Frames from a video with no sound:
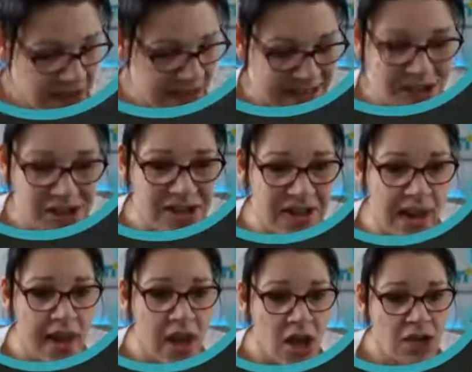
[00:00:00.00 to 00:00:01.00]

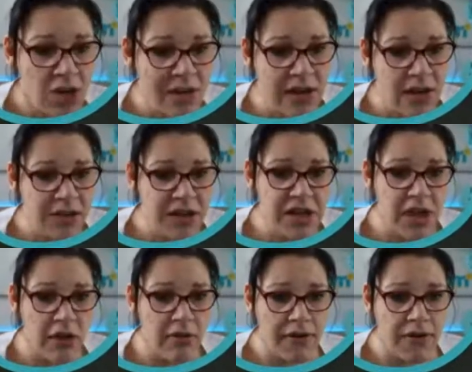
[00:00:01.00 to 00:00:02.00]
essentially do a little
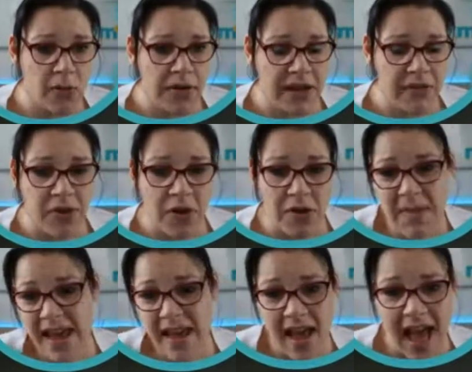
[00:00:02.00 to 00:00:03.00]
video review on it for
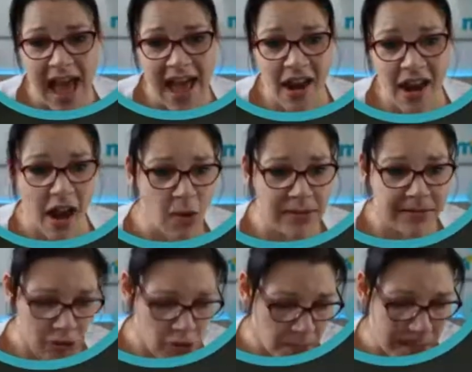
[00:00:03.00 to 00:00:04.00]
me, and I will
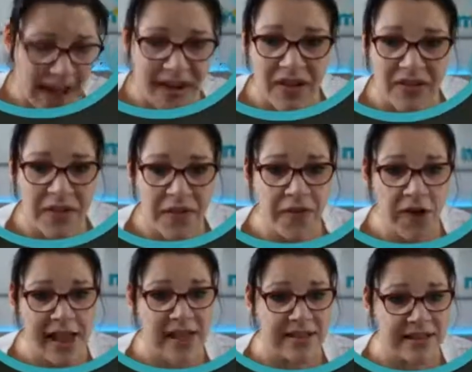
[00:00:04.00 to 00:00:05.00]
send you a planner for
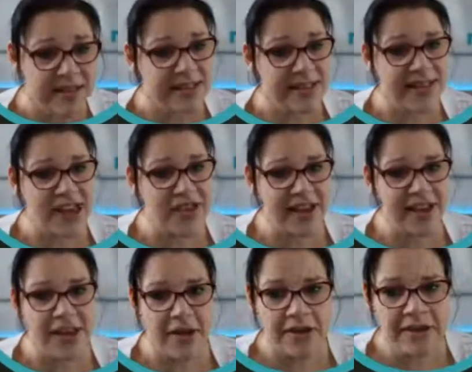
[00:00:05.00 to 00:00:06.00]
free just to say
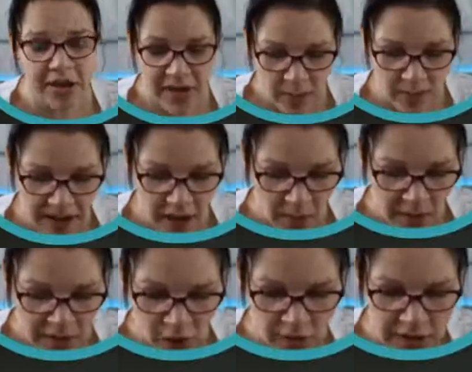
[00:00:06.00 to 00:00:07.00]
thank you. So there we go.
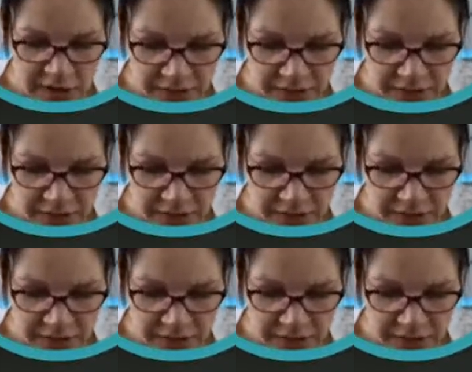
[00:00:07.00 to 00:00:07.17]
We've got lots of